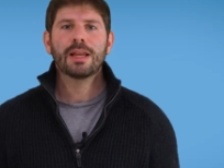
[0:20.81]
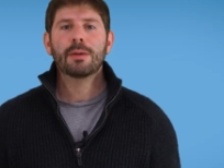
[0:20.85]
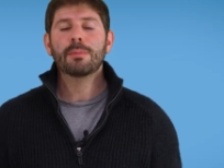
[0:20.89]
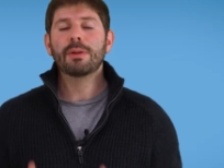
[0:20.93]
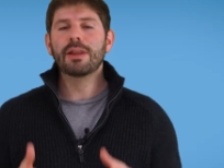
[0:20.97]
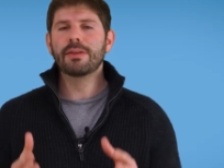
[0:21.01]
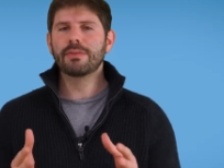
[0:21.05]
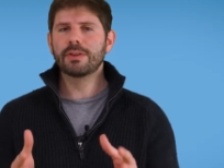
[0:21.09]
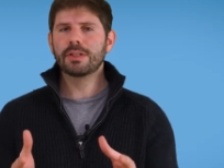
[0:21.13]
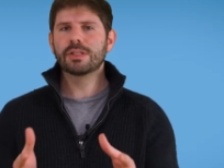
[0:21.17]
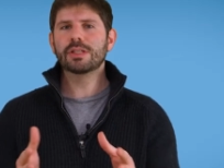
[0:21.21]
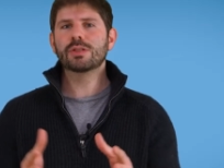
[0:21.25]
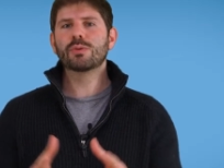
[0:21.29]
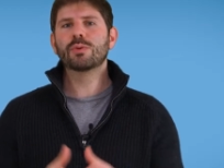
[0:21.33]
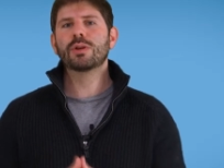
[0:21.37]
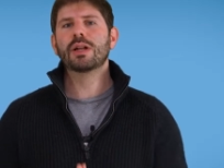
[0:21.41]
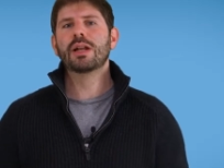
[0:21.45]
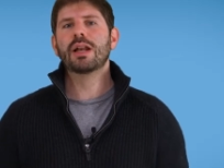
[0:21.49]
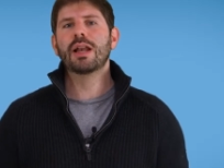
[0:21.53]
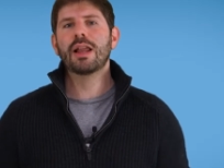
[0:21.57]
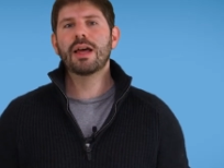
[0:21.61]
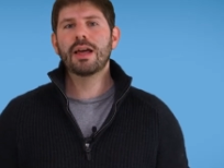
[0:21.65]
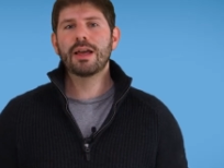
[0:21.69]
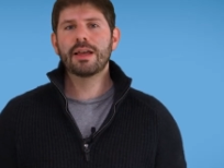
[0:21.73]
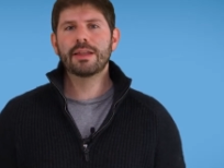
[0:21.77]
But if you just want
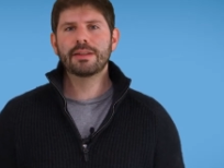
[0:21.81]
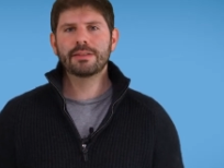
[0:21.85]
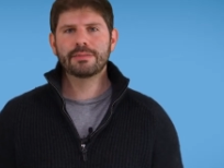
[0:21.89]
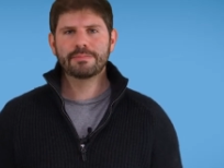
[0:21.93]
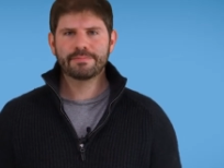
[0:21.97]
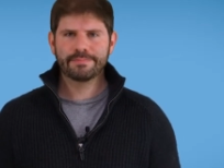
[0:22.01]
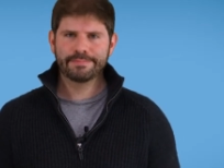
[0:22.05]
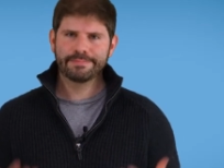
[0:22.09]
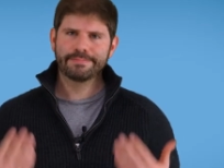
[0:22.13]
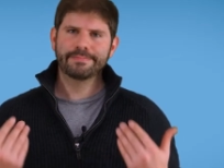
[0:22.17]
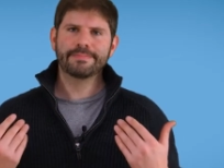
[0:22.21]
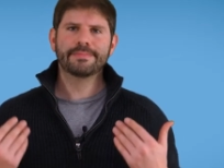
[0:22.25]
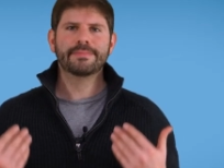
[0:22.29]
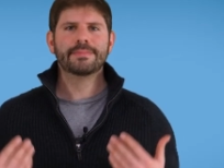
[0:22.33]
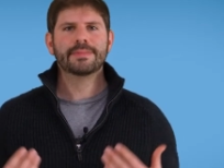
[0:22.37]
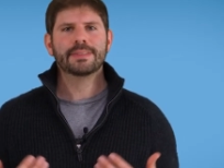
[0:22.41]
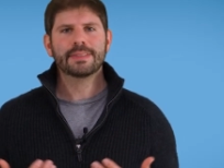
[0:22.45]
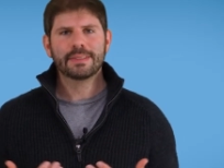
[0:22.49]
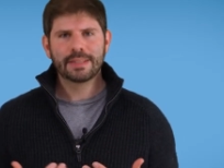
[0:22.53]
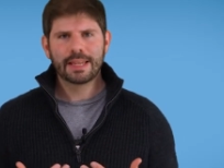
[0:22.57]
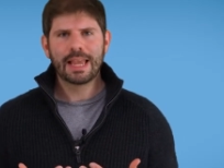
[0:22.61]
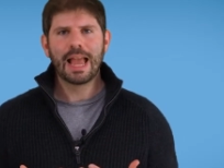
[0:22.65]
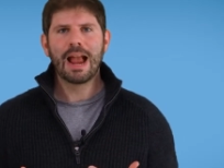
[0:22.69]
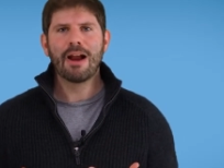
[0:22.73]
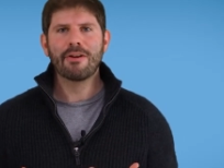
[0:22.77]
to
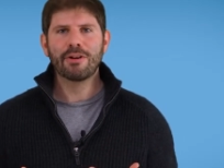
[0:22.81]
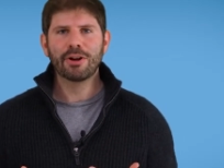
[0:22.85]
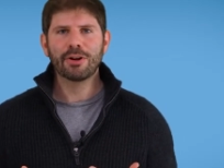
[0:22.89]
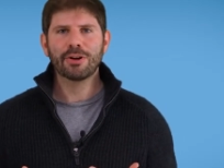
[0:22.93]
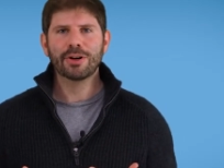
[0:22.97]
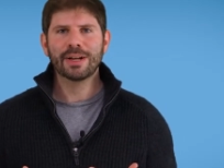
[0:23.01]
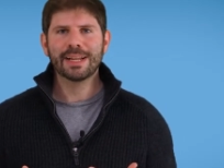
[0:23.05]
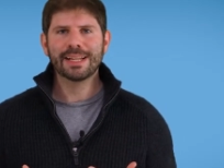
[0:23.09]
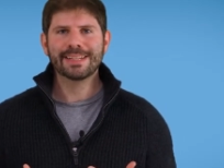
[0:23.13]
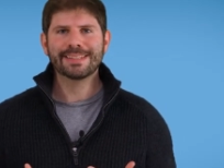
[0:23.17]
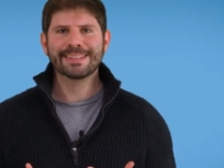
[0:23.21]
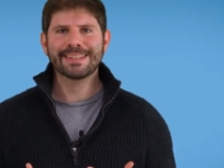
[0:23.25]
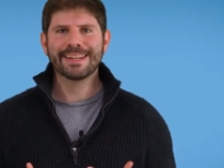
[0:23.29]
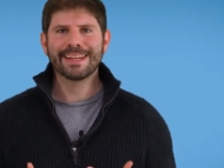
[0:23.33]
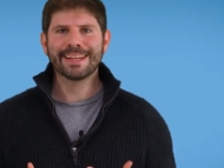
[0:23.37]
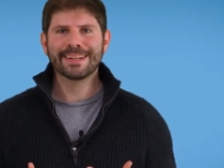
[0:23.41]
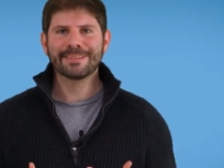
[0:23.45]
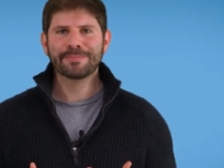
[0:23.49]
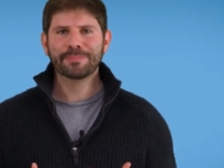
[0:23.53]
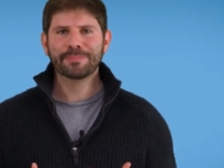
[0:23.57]
learn, carry on listening.